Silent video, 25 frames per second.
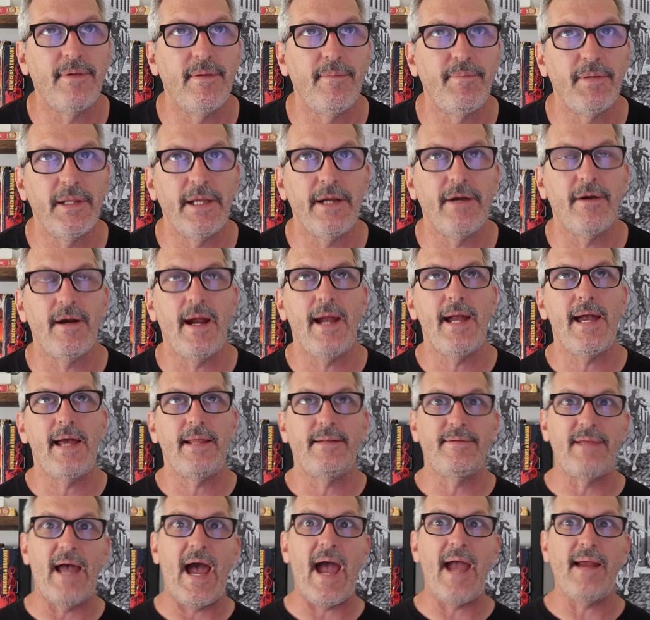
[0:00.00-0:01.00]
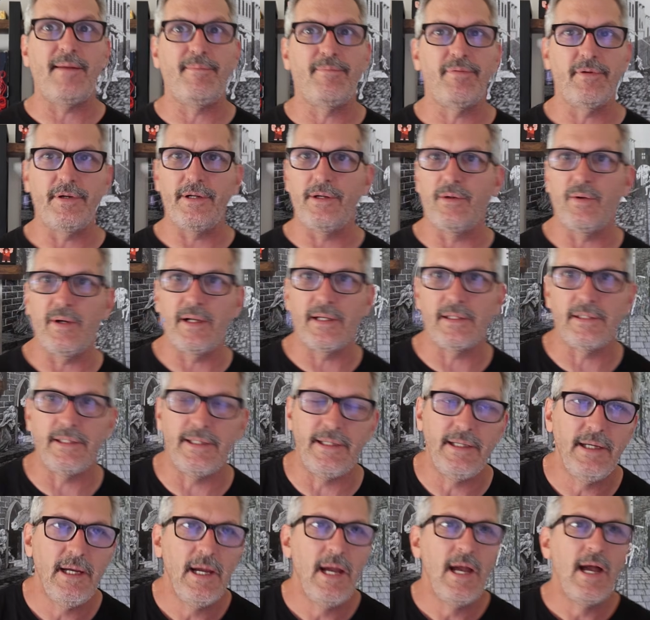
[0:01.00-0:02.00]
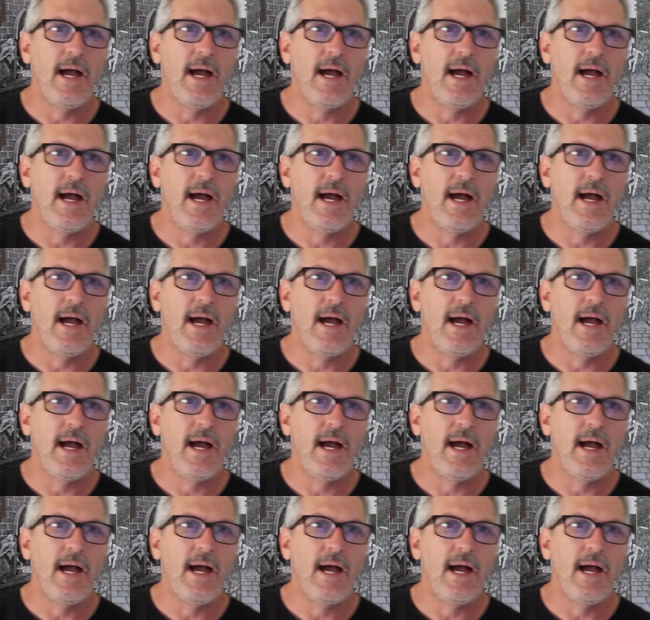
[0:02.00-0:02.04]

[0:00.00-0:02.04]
player I had died pretty quickly.